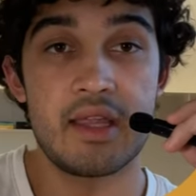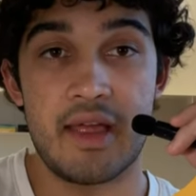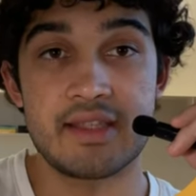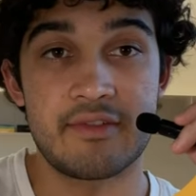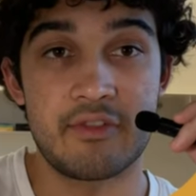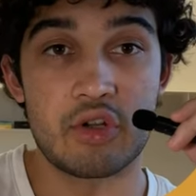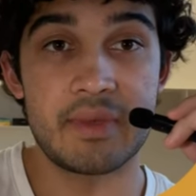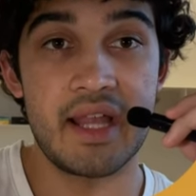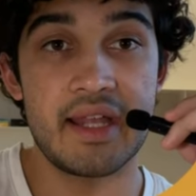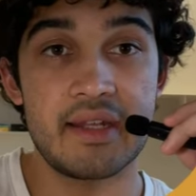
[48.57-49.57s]
That's the floor
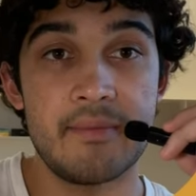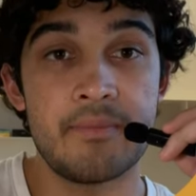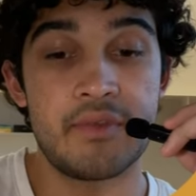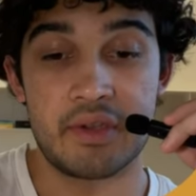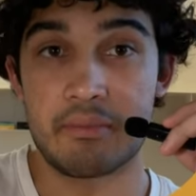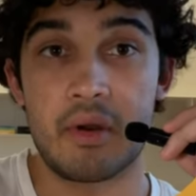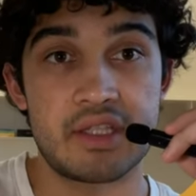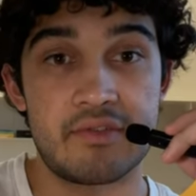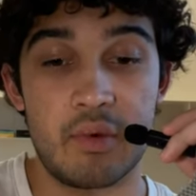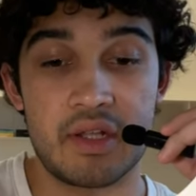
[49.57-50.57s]
plan. You can
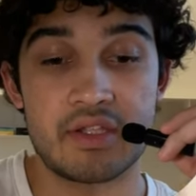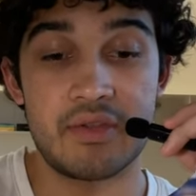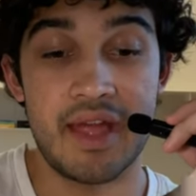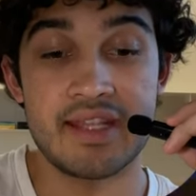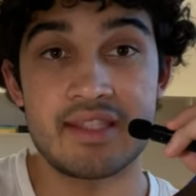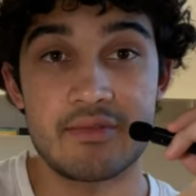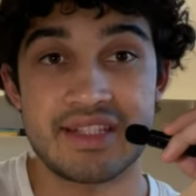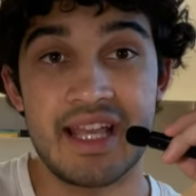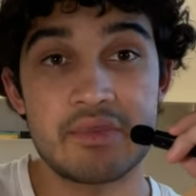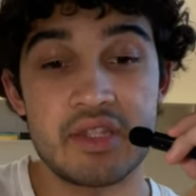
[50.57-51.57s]
pause if you want to. That is the
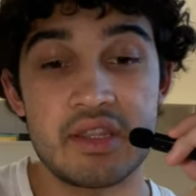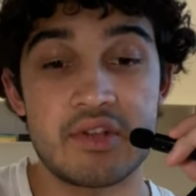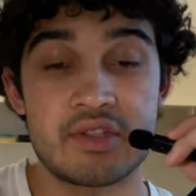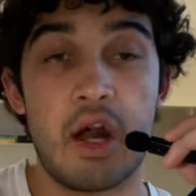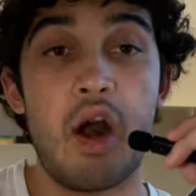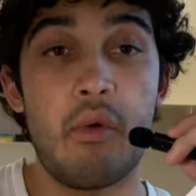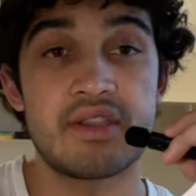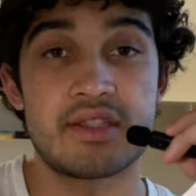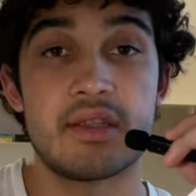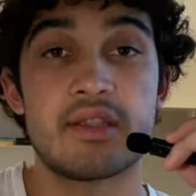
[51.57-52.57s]
reception. There's always